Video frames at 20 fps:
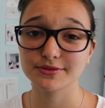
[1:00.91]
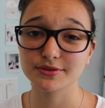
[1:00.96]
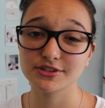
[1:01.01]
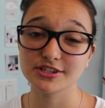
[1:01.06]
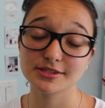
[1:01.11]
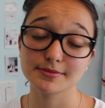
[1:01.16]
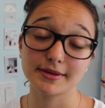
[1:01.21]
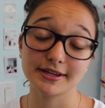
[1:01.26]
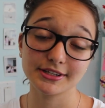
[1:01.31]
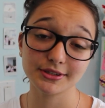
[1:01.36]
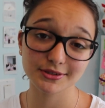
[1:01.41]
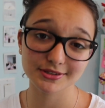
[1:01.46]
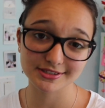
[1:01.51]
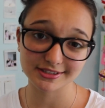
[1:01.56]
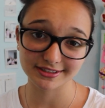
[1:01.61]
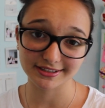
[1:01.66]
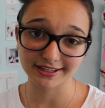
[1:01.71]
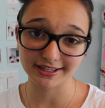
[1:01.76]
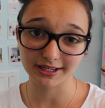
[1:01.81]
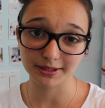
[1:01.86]
which is my
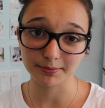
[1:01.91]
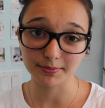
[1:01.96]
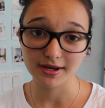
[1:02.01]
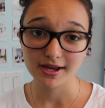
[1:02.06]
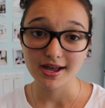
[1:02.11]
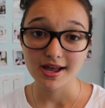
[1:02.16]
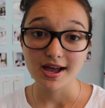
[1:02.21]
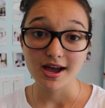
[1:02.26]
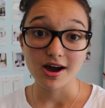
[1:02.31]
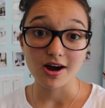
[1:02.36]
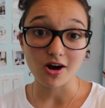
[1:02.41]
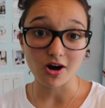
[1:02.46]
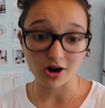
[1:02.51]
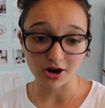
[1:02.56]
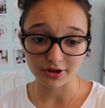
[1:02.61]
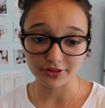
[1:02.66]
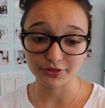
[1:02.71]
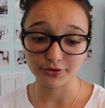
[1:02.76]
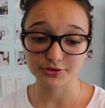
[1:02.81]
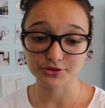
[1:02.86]
username
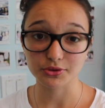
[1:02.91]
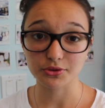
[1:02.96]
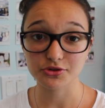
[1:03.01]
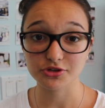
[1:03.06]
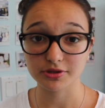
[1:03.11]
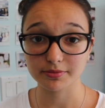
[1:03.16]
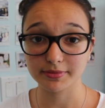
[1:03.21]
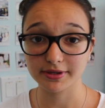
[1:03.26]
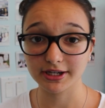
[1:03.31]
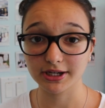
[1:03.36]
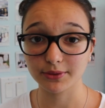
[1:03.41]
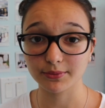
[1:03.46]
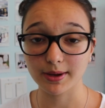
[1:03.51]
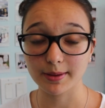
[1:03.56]
on the social media